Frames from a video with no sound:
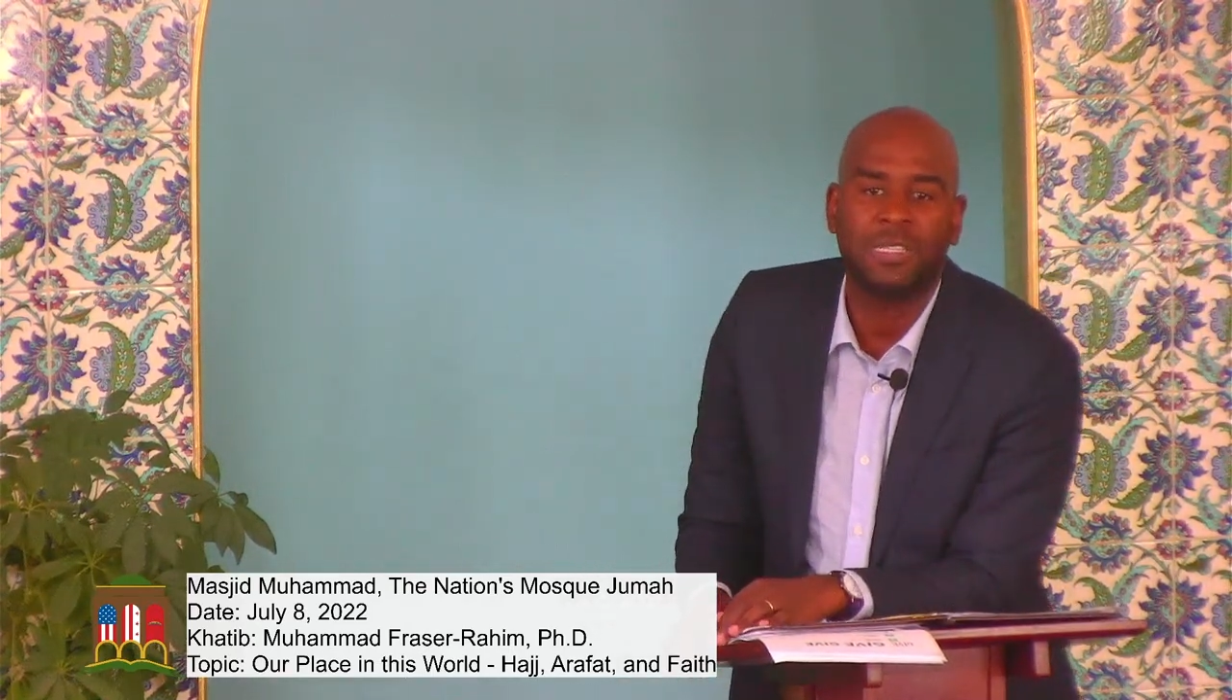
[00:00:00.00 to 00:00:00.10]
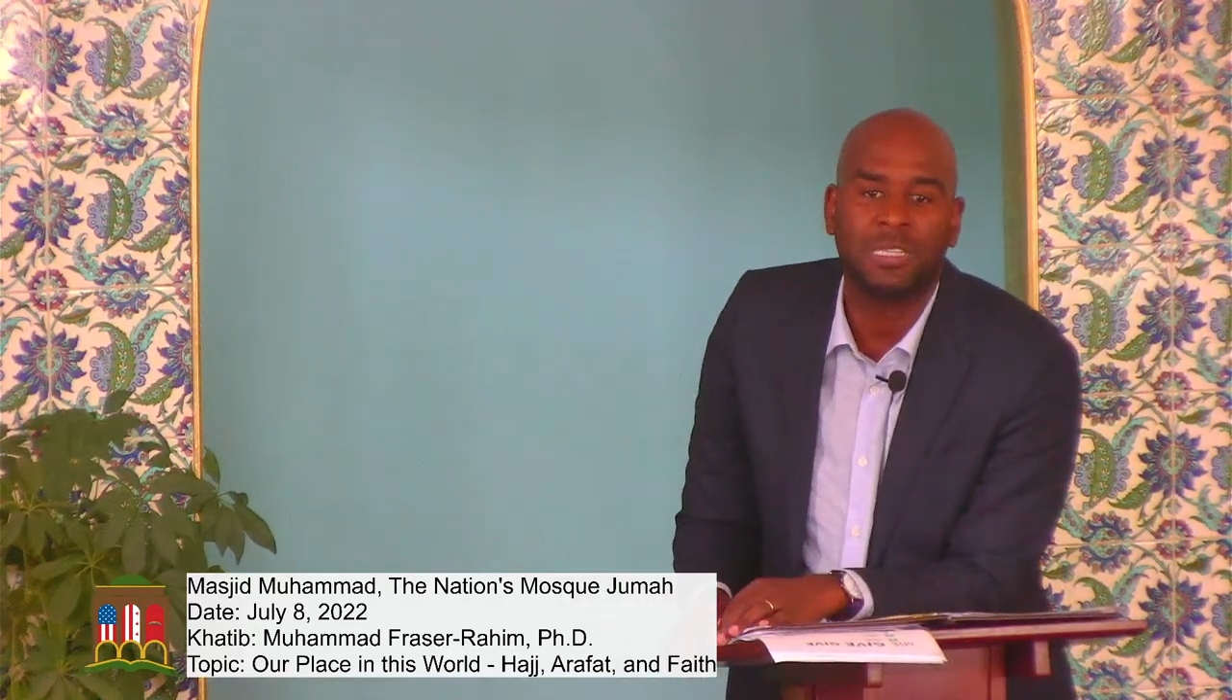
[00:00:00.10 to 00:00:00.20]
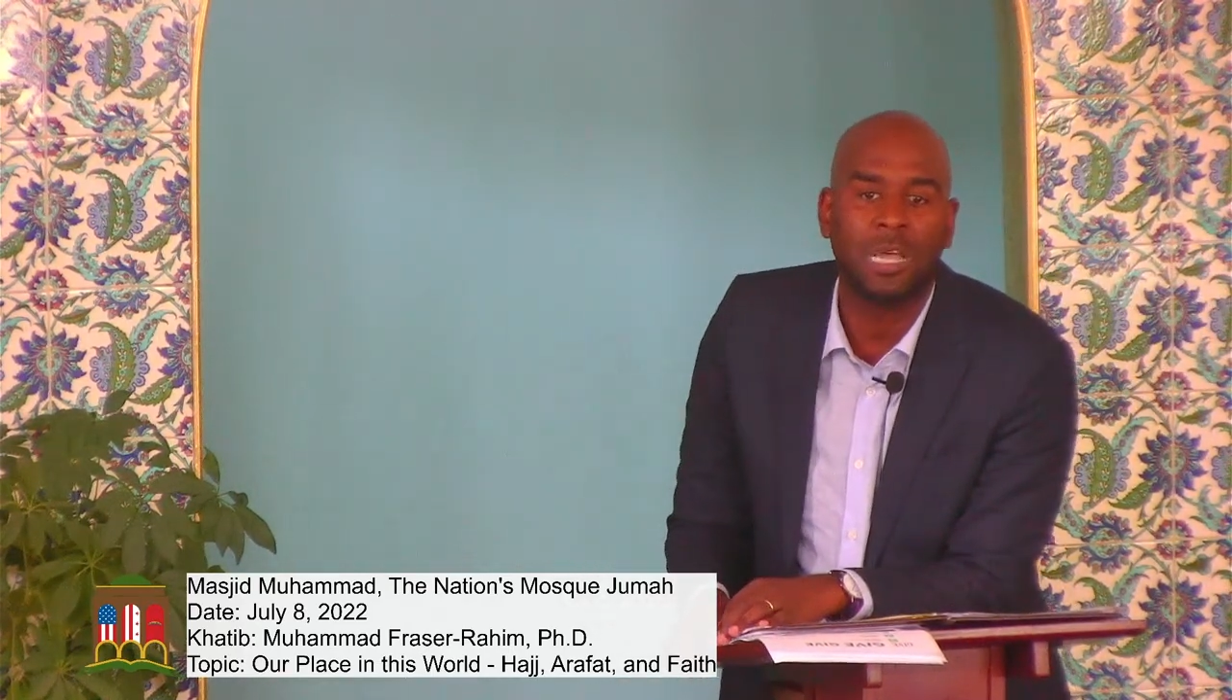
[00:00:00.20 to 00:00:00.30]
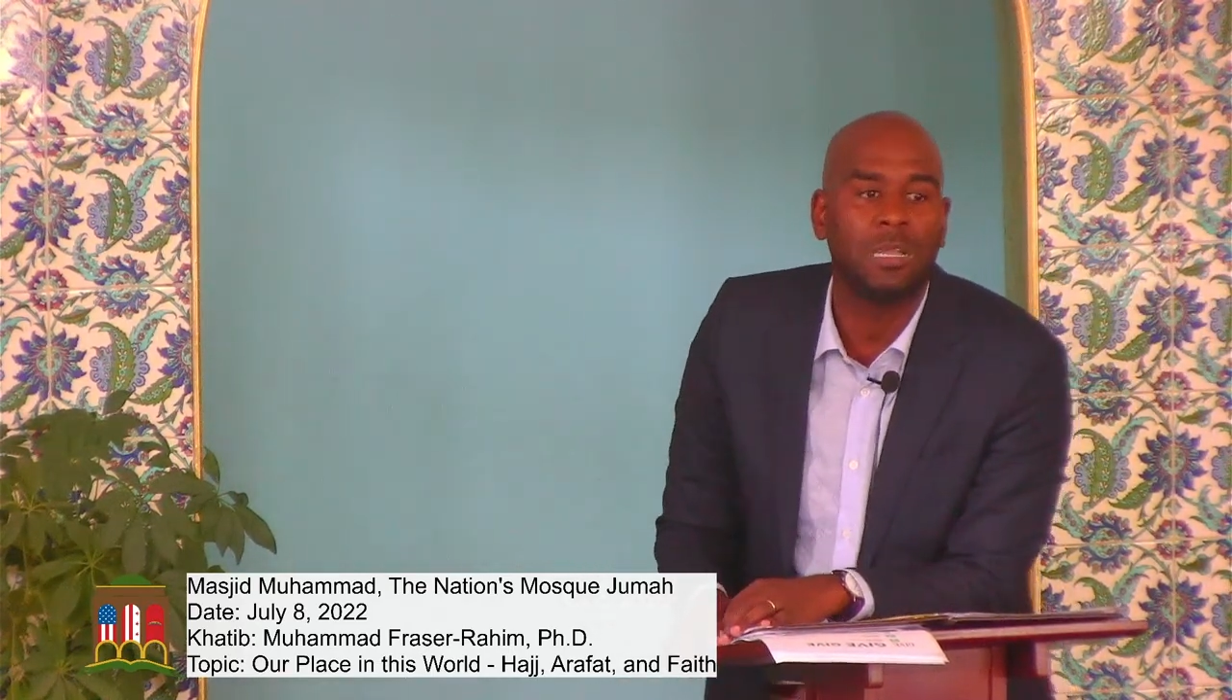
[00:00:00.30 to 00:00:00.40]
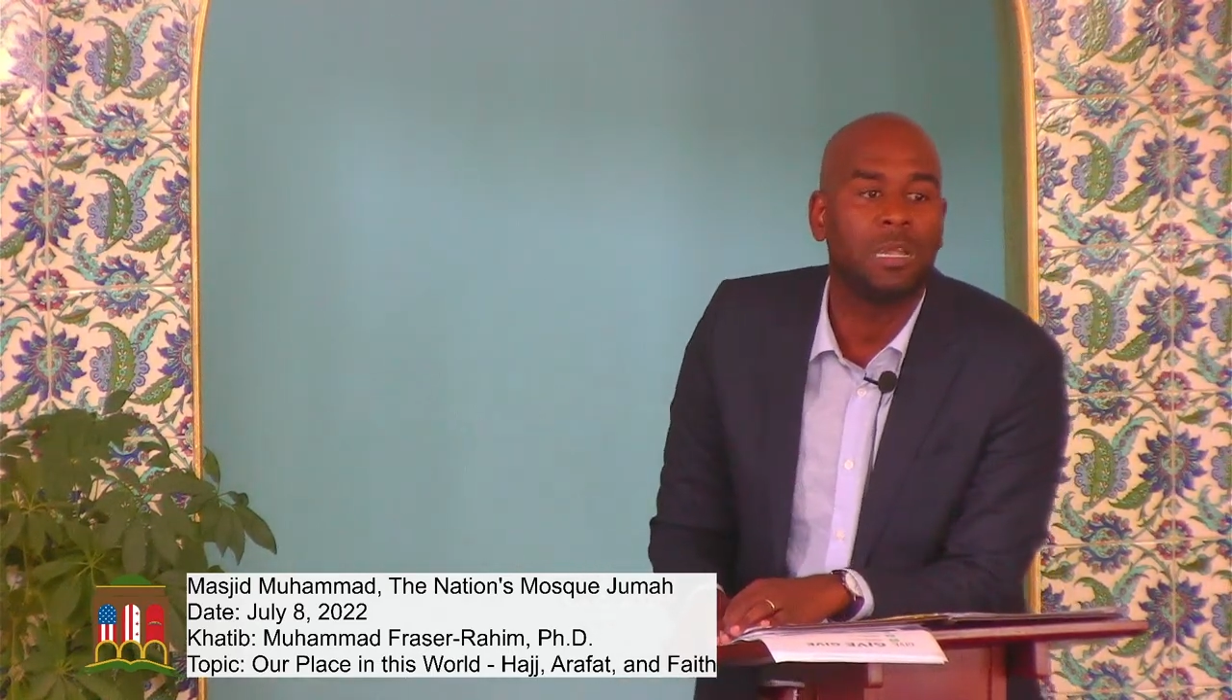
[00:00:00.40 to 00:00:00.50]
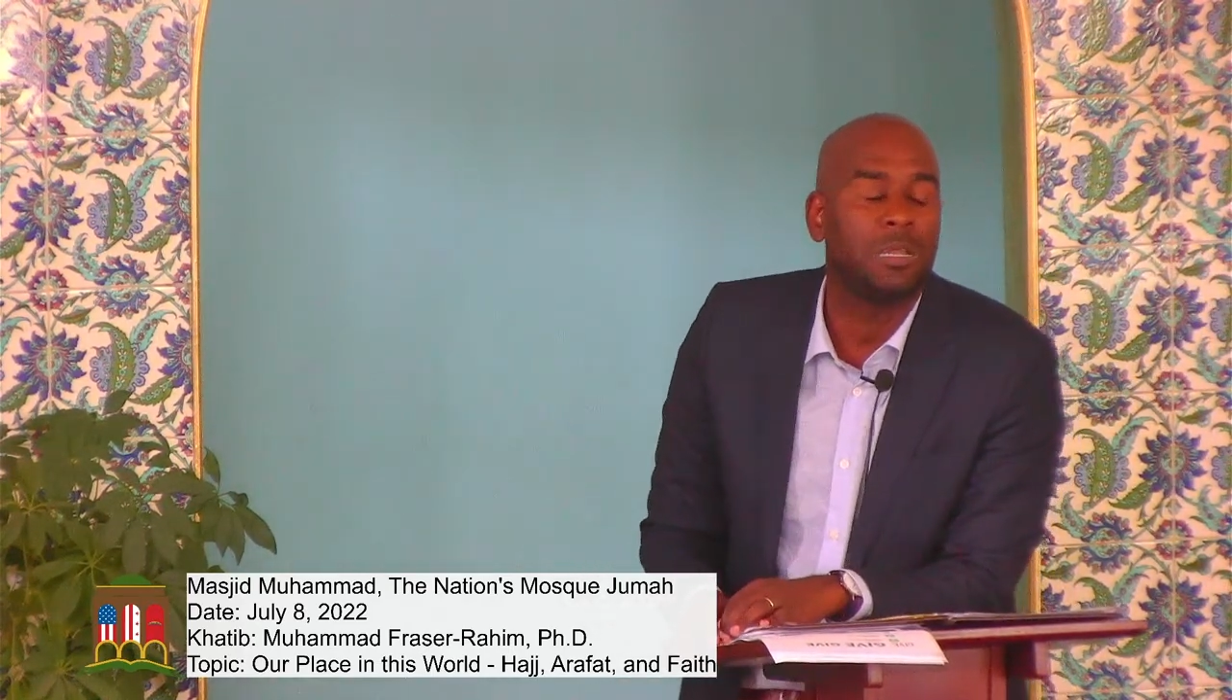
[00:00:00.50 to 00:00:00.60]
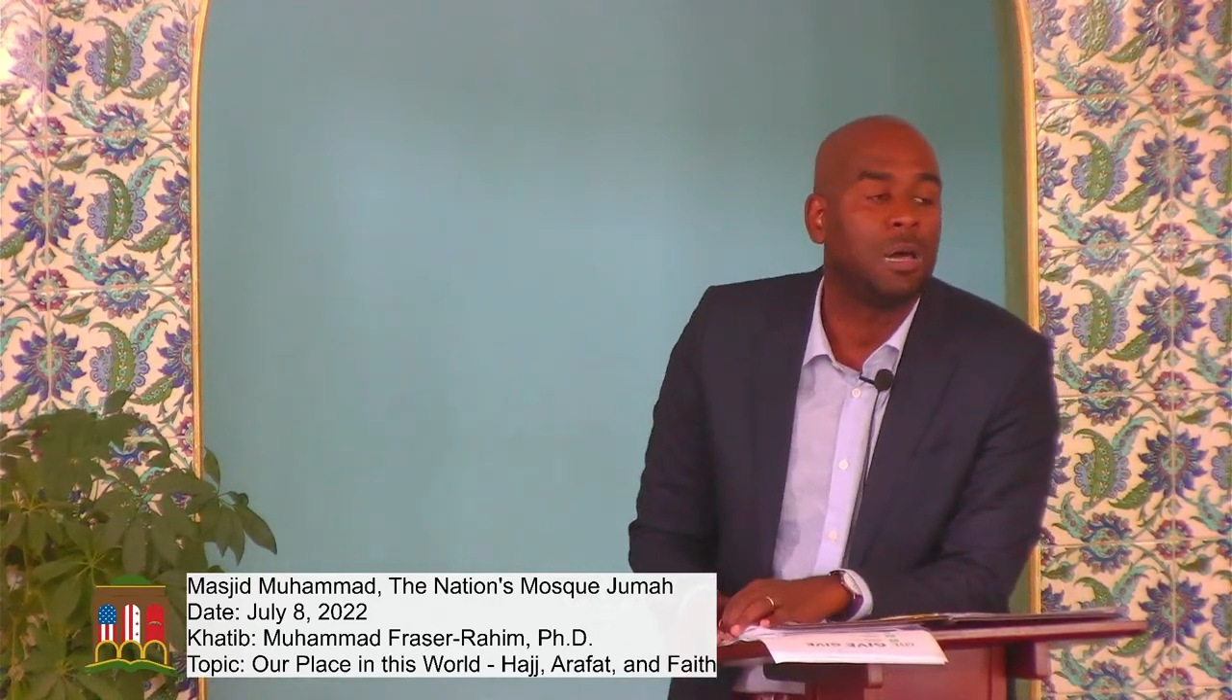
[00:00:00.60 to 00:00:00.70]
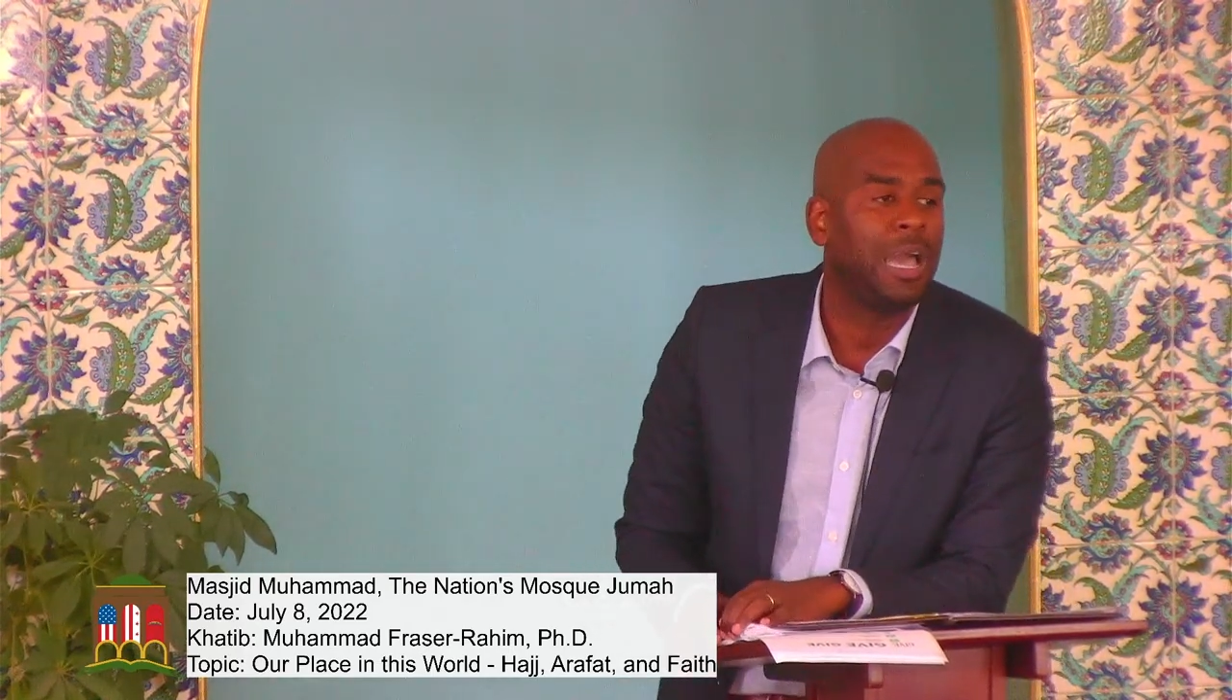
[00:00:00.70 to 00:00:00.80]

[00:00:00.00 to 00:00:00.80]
sallallahu